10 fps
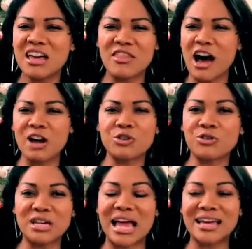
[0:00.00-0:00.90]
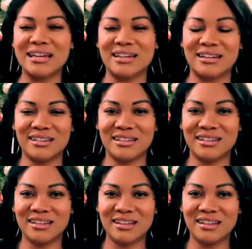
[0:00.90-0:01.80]
the uncreated,
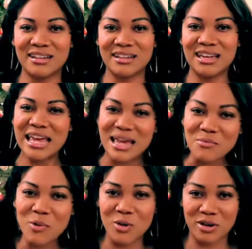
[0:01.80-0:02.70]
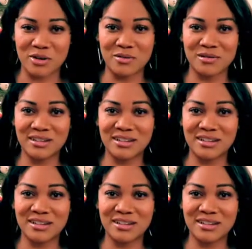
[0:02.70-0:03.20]
immortal,